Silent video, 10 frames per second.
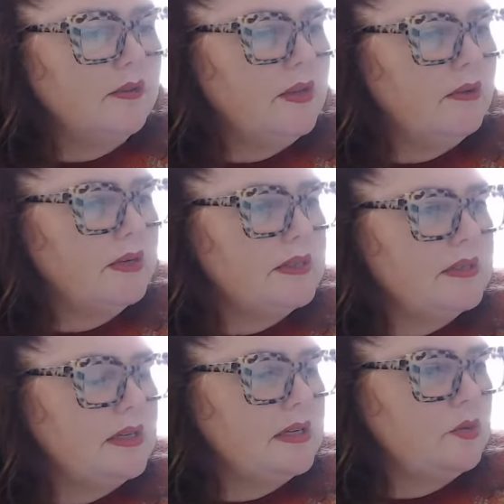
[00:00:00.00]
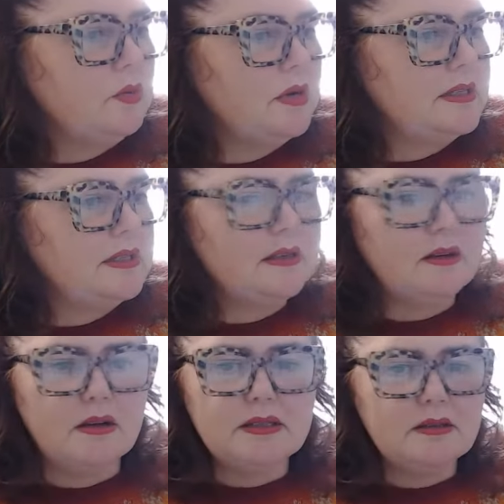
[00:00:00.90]
There it is there, twice as
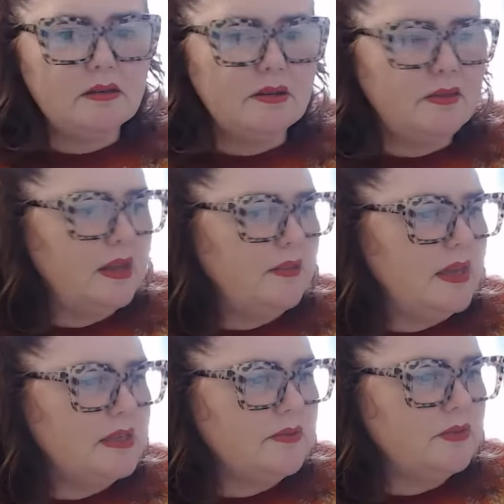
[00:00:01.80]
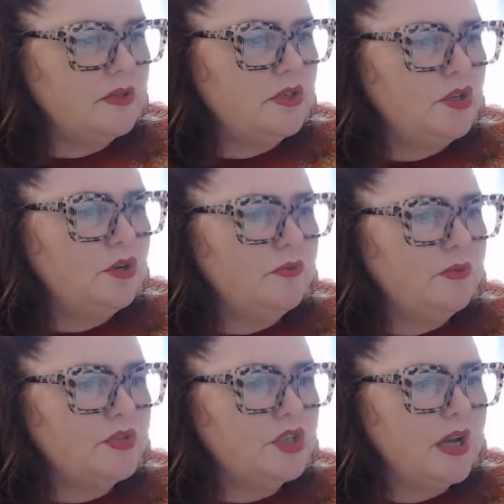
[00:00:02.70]
nice. Look at that. That's new
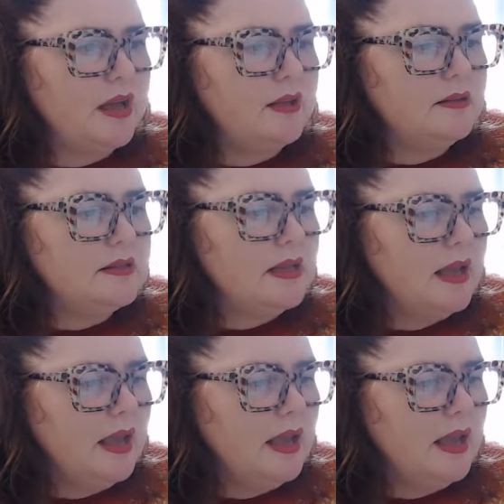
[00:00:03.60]
from Charles.